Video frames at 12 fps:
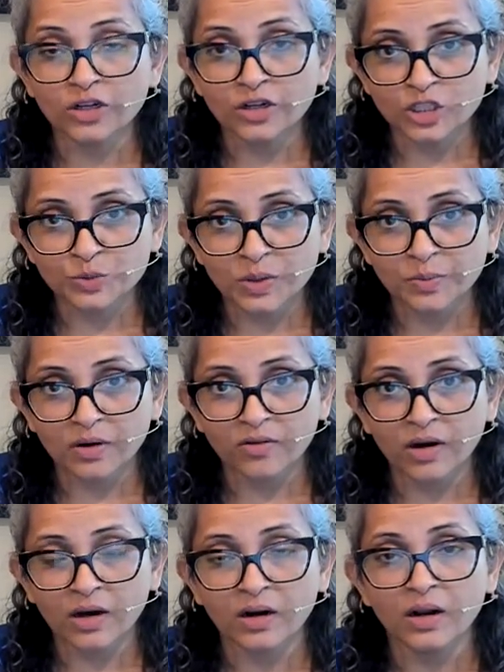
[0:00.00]
Rashmi
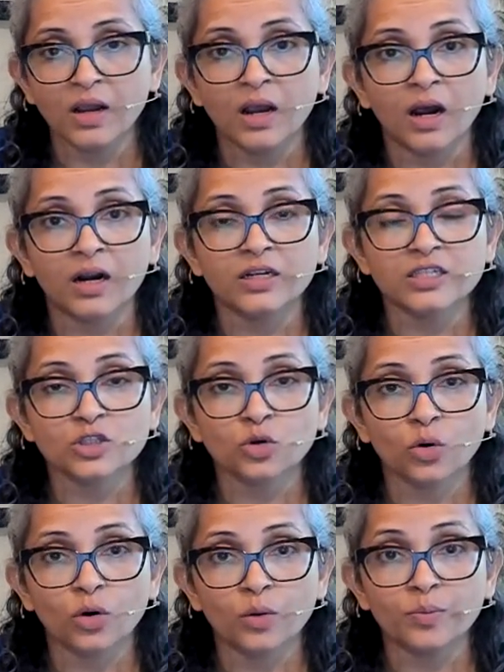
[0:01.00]
Pawar
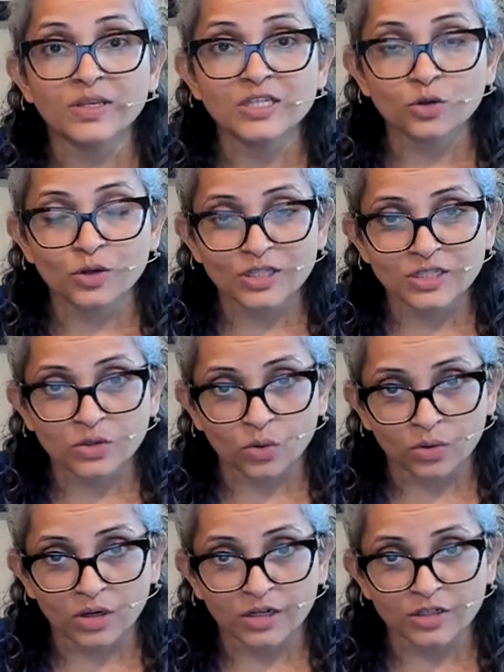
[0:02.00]
_PCOS
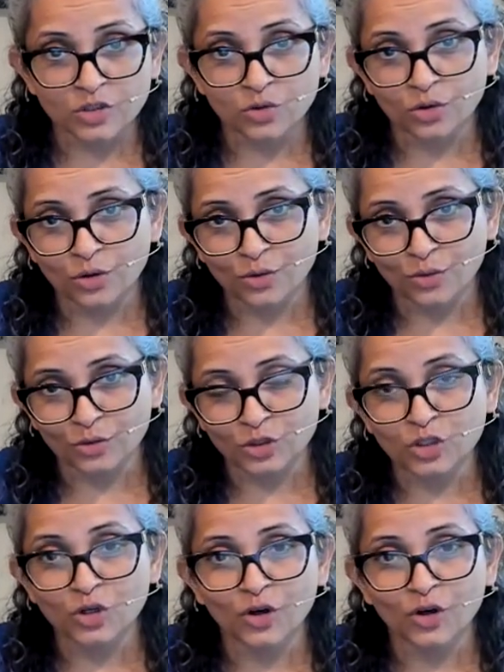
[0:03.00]
_coach.